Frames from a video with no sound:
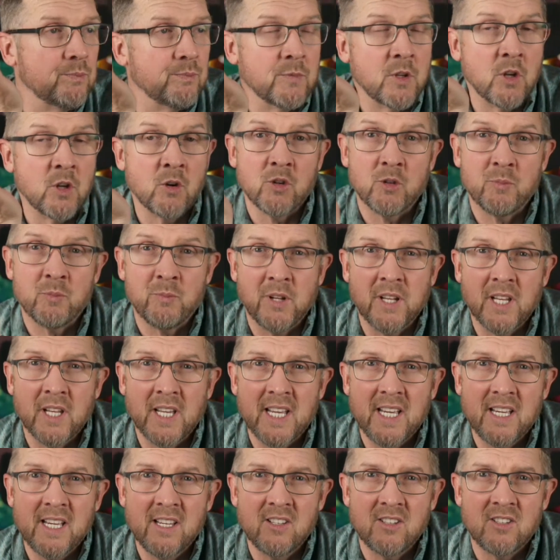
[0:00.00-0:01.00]
you're as
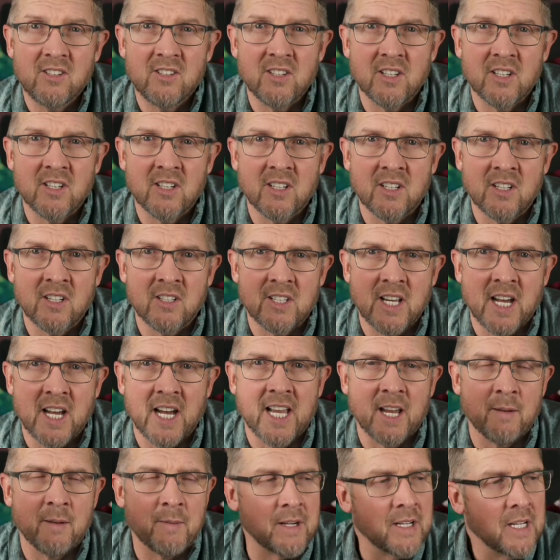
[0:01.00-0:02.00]
pleased as
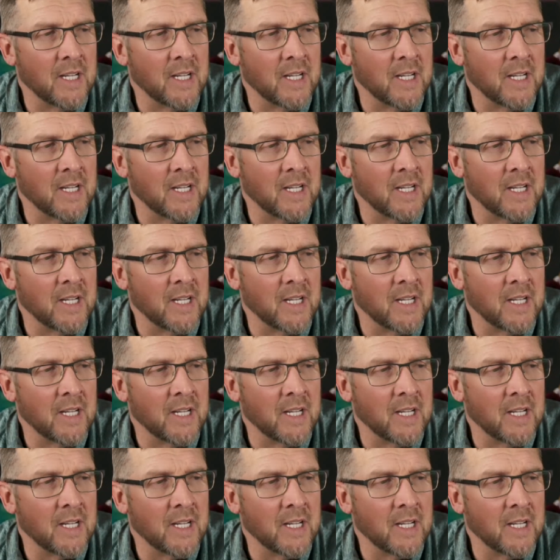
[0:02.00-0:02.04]
I am.